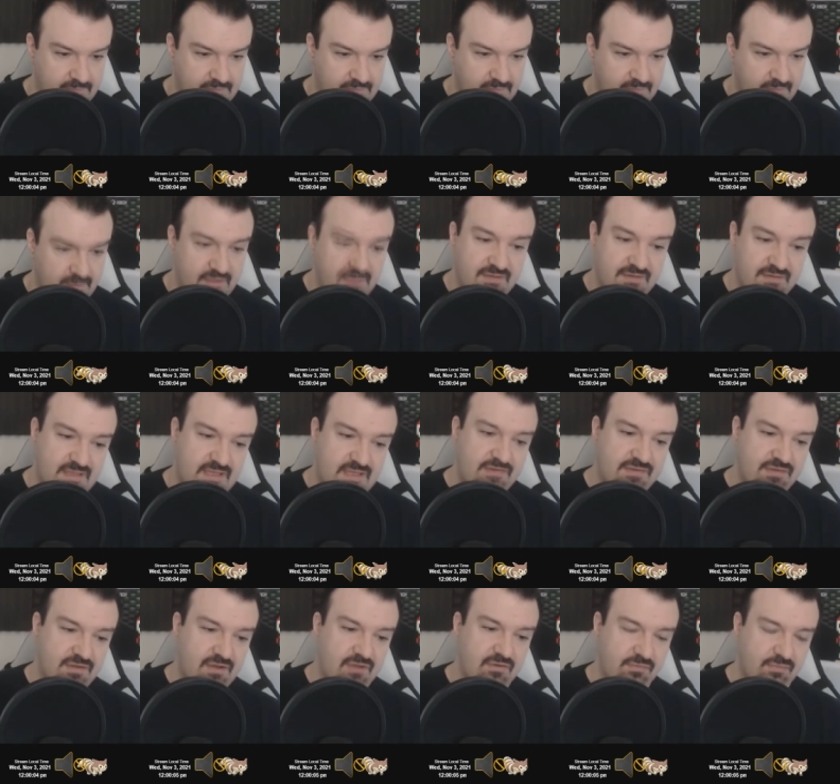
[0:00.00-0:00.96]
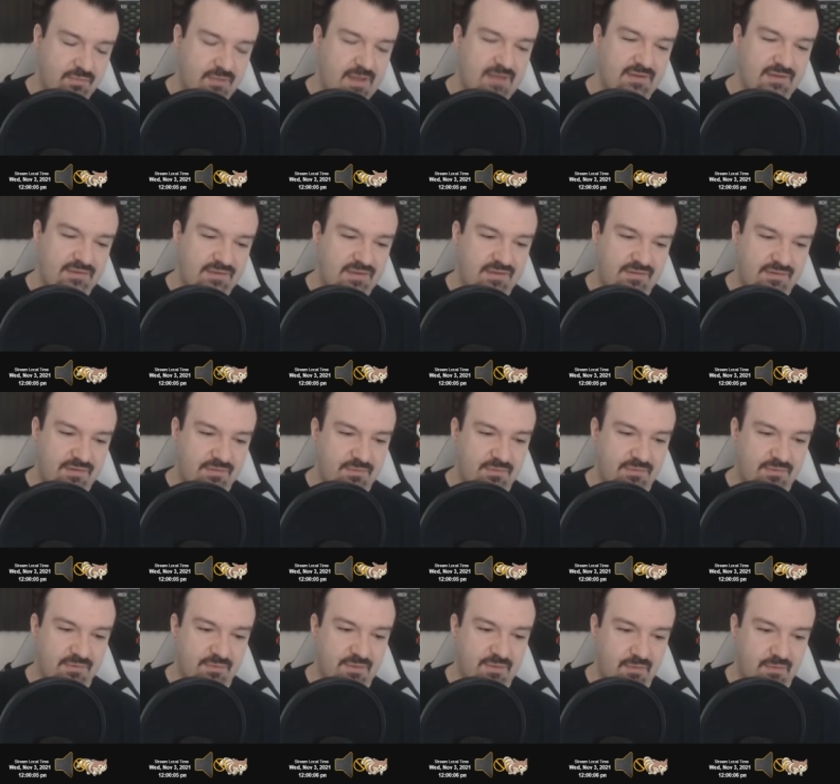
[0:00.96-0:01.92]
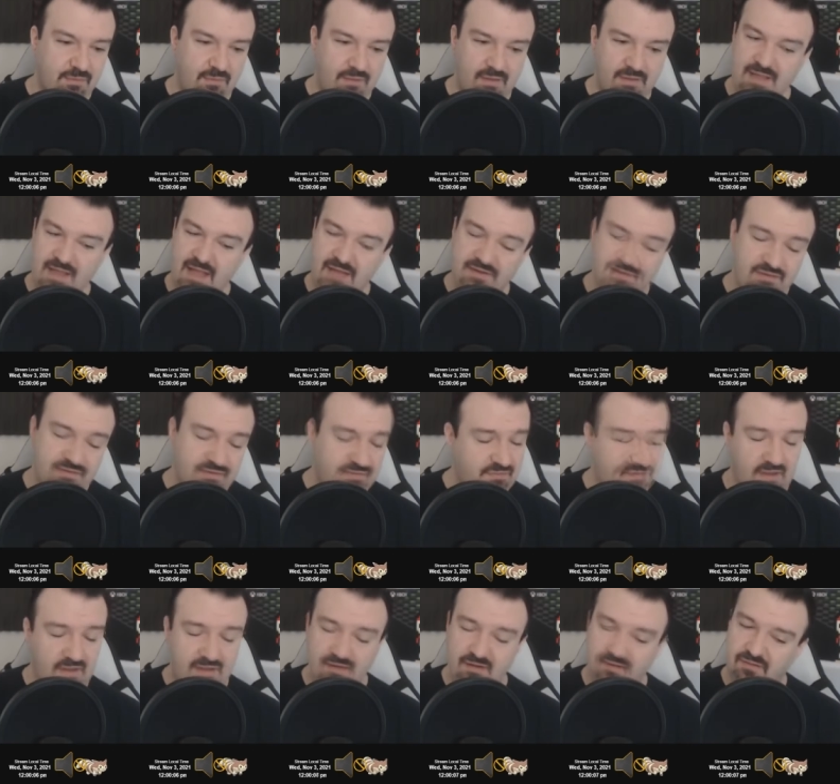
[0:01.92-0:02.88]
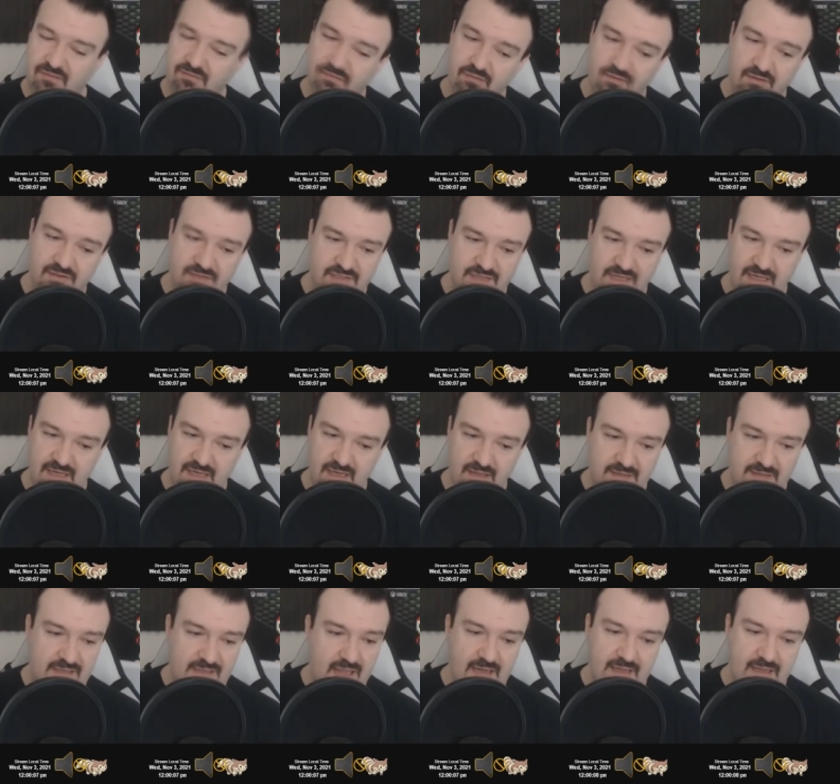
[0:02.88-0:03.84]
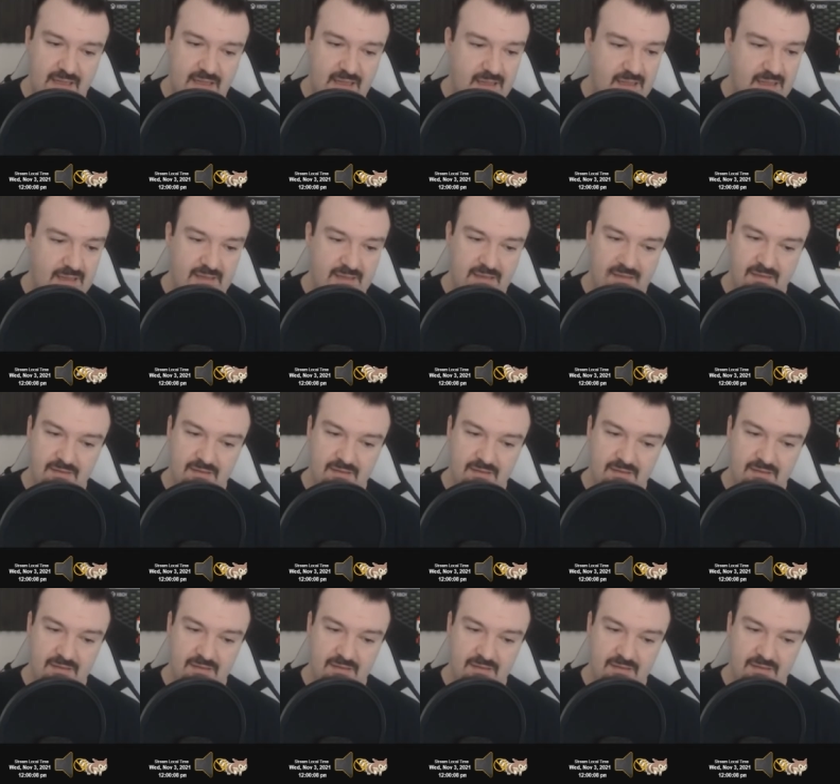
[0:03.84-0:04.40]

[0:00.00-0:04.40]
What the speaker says: you think so? Swaggins thinks it was the real one. That's just fucking unfortunate. And that guy,